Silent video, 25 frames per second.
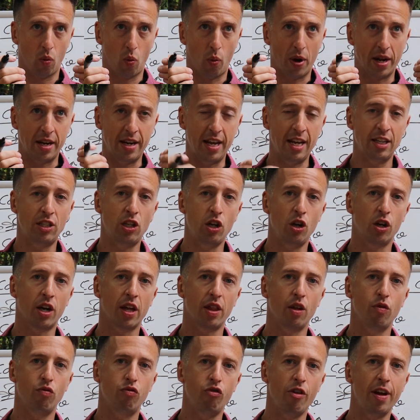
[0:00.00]
we need to
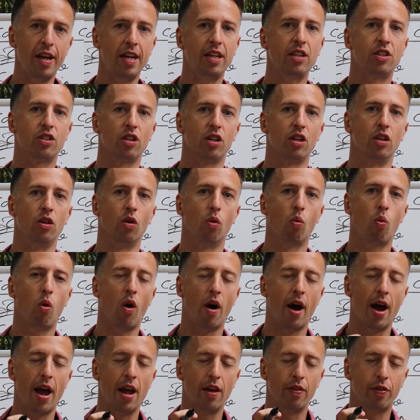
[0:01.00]
look at the reason
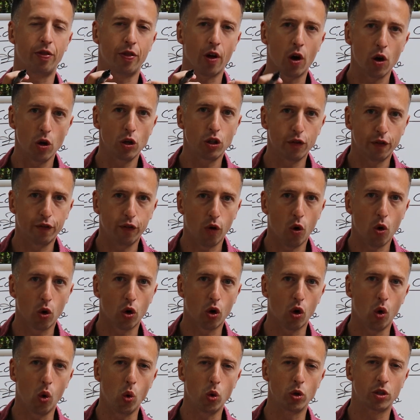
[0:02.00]
why those
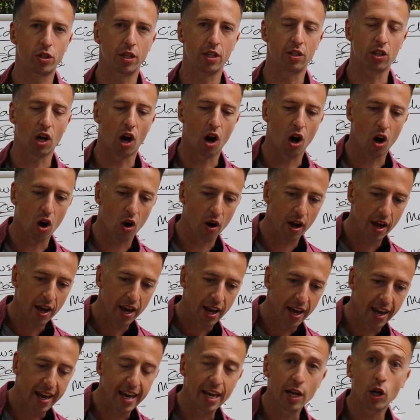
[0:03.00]
four causes are
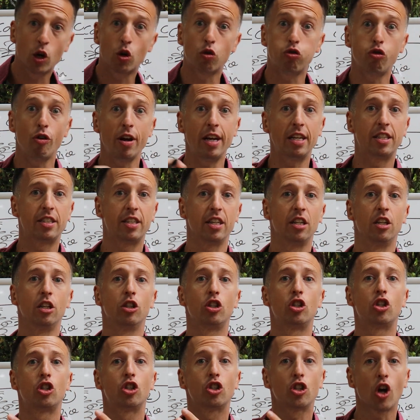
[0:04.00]
increasing
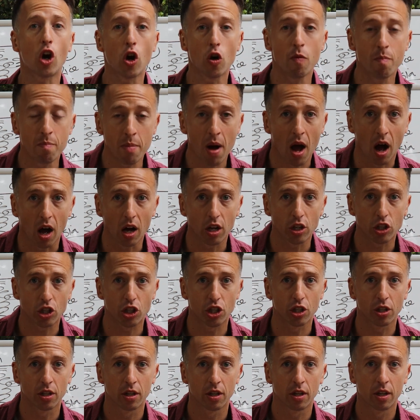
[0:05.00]
so
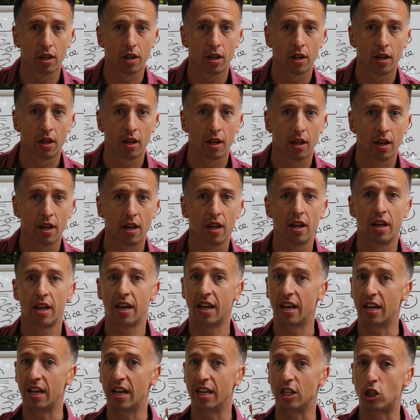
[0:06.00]
much,
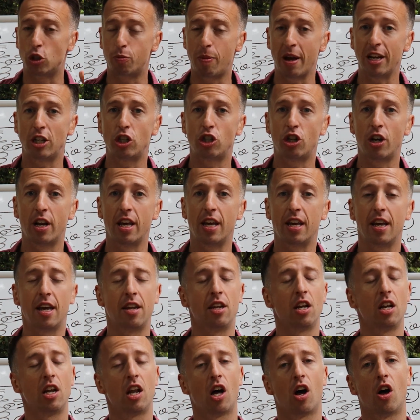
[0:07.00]
especially
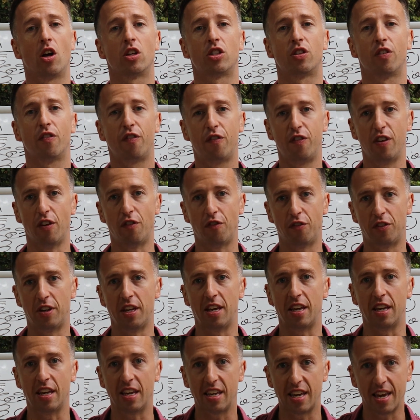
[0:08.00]
in the last
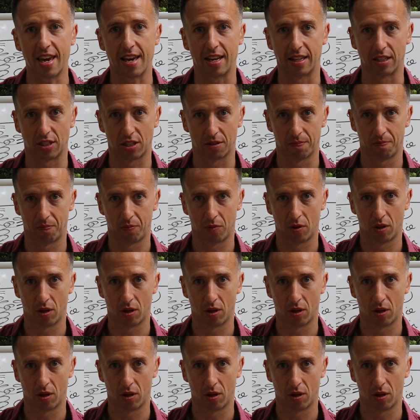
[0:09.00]
50 years.